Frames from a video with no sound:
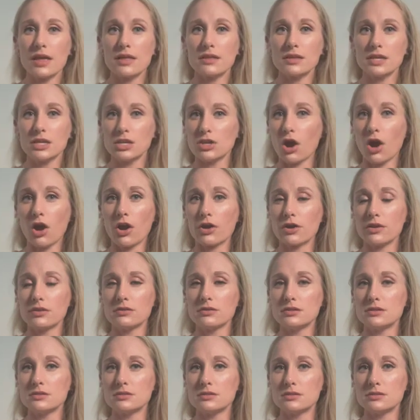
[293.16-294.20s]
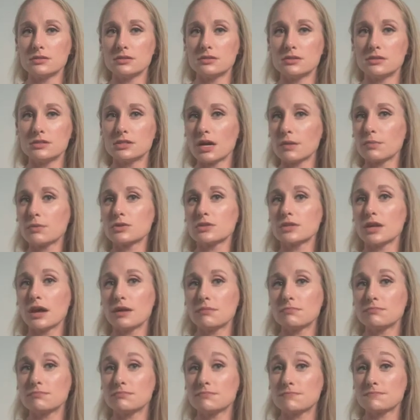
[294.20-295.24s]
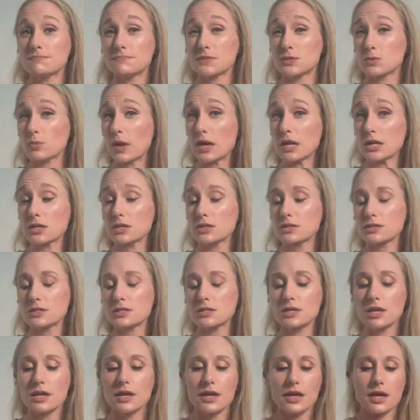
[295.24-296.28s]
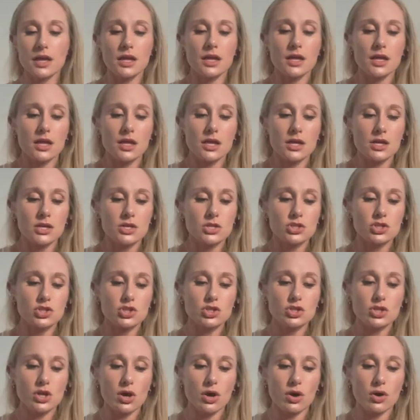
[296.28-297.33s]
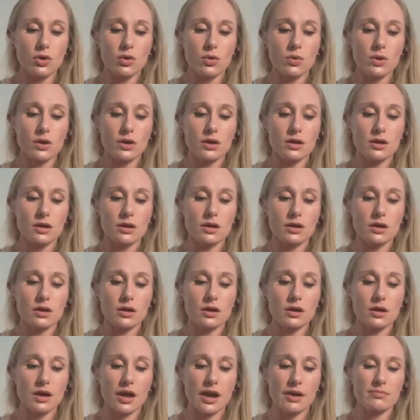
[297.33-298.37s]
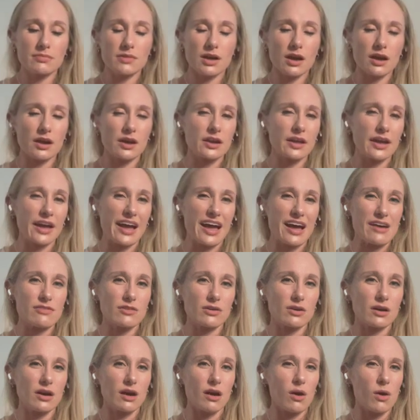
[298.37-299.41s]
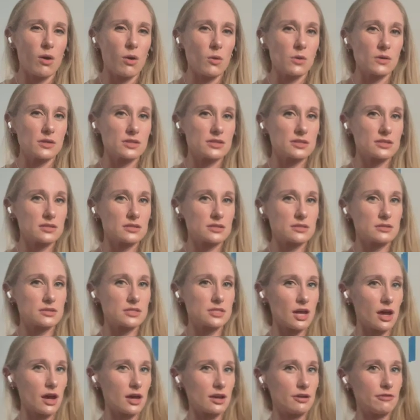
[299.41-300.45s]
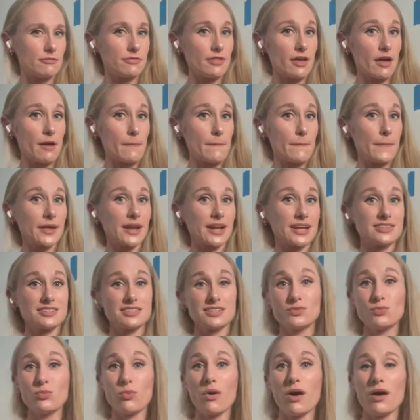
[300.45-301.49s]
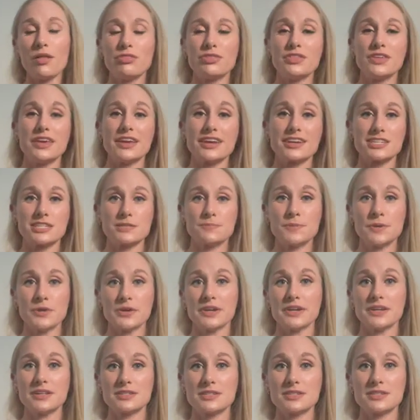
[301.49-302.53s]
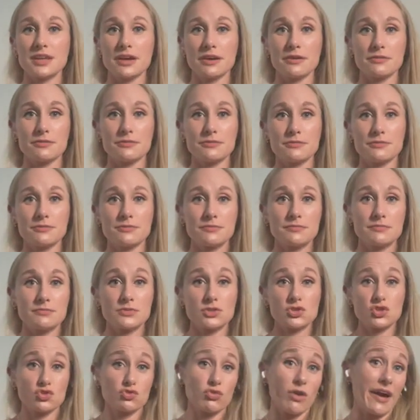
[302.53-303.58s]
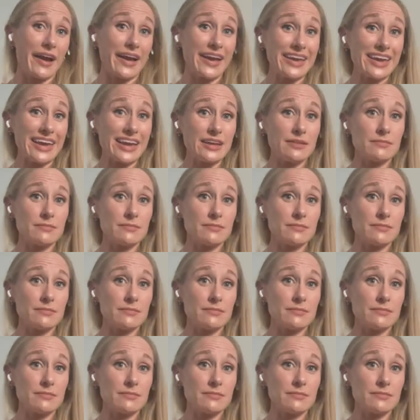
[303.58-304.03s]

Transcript: yarn doubled up sweaters, so I'm not gonna have a whole ton of them, but I did want the experience of trying it.